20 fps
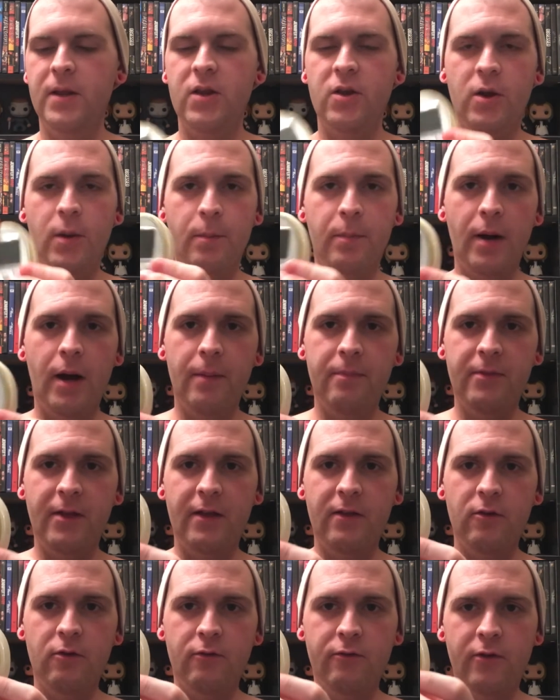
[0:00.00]
you could pop
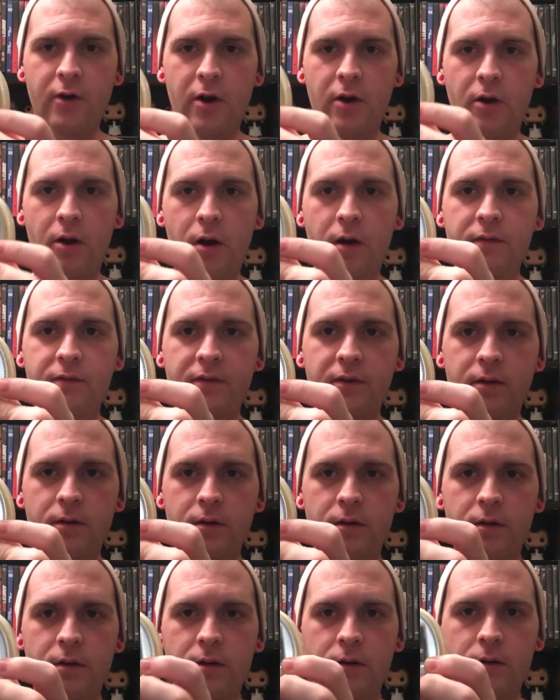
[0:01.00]
that little front off
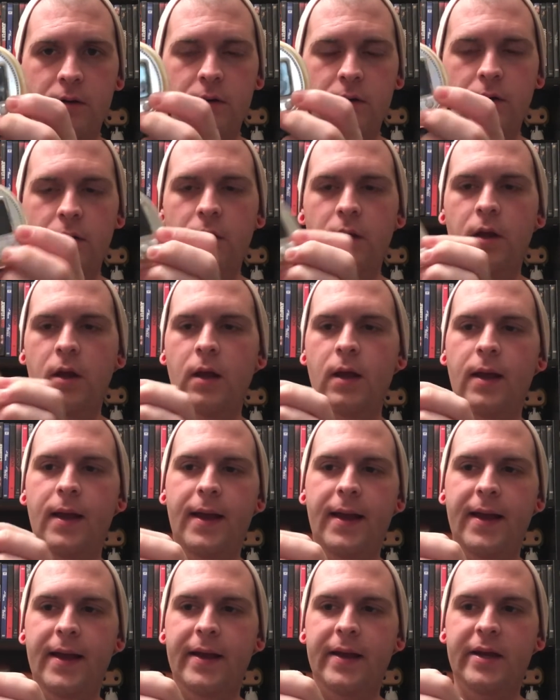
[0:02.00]

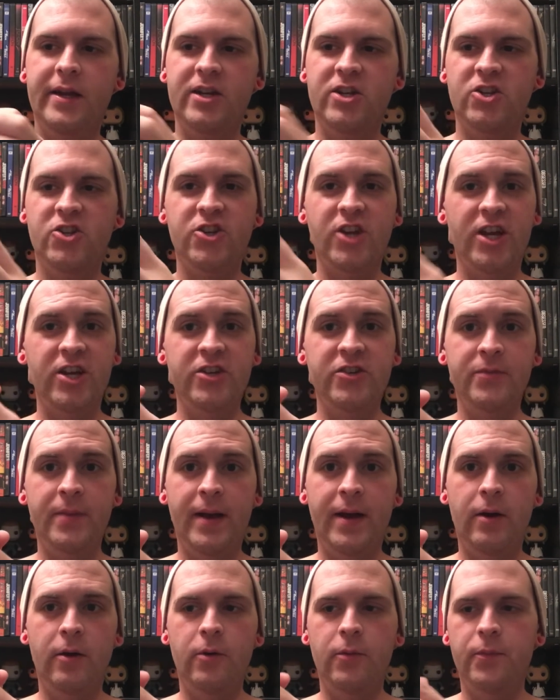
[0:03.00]
and change them
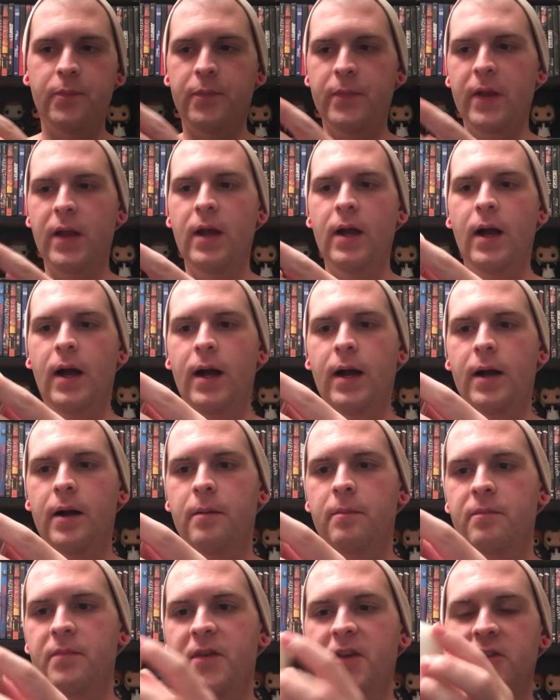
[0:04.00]
out.
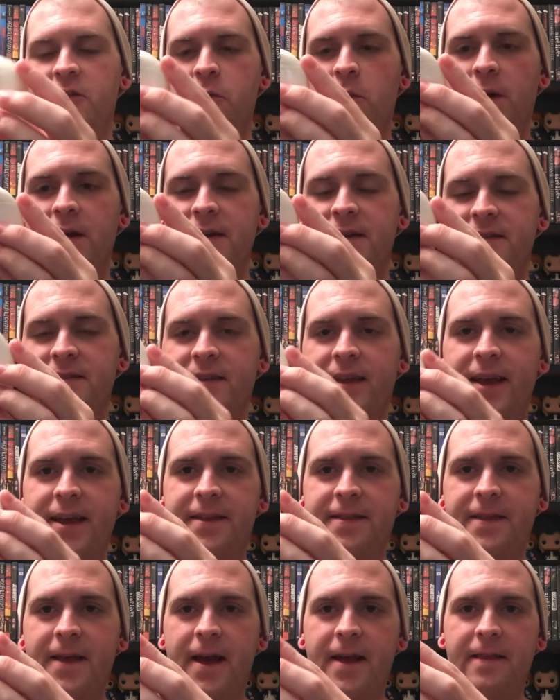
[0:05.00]
This one is
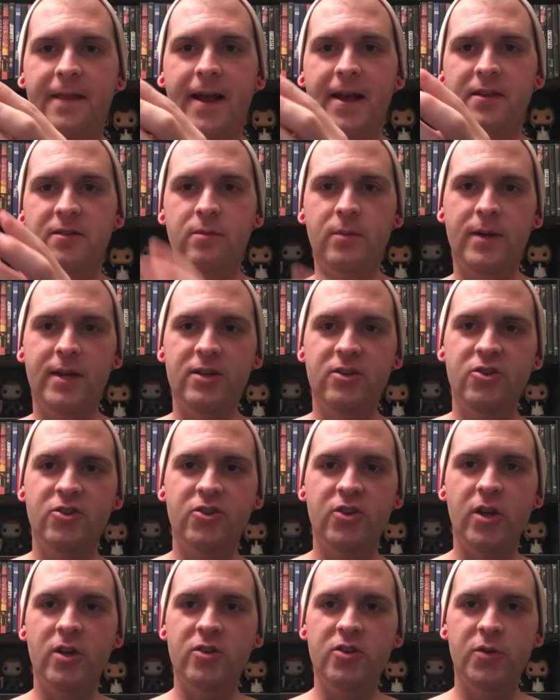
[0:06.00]
like that last one I just
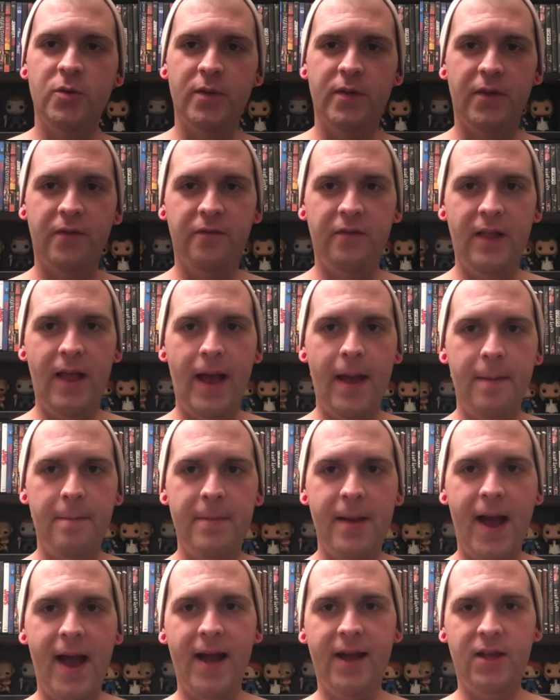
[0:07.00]
showed you with the flat
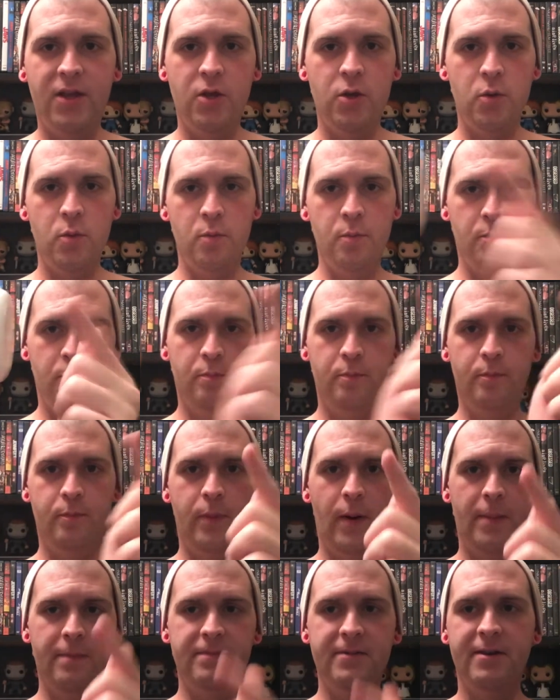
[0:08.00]
back. You
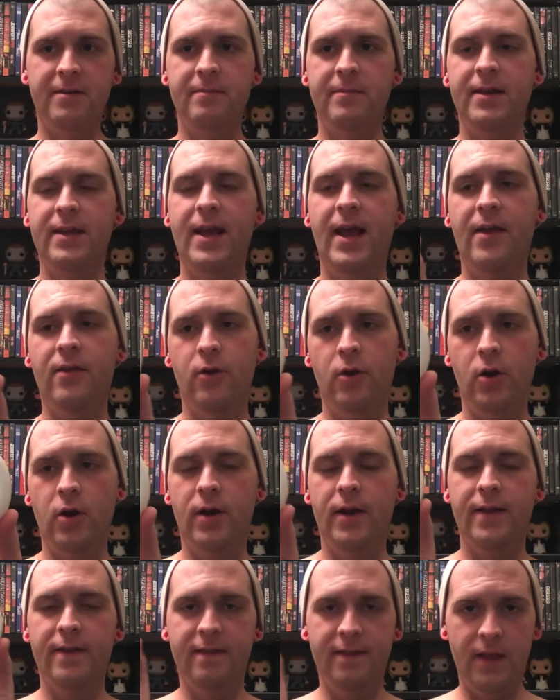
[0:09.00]
bumped them together
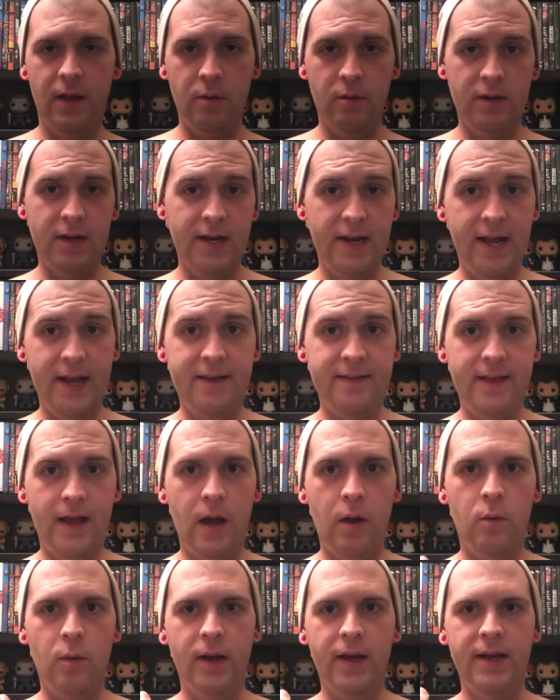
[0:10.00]
and they would connect
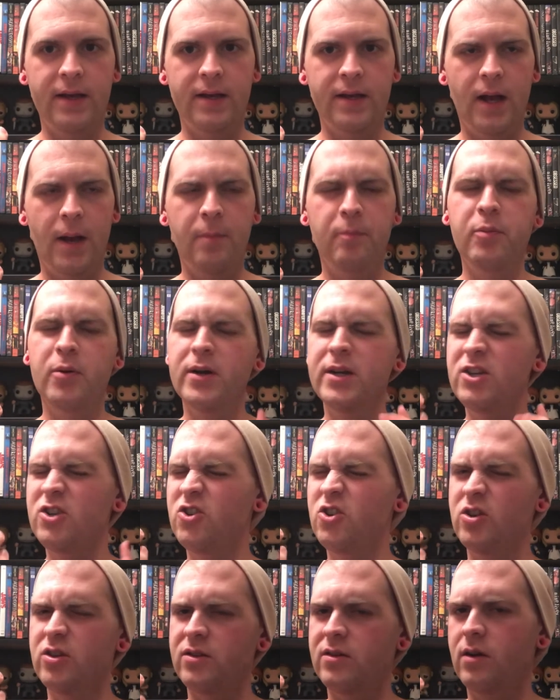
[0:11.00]
that way. I'm pretty
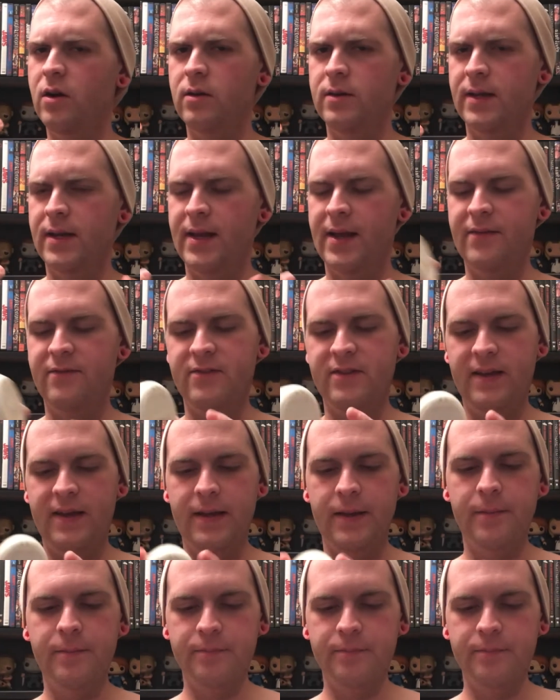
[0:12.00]
sure it's called NFC.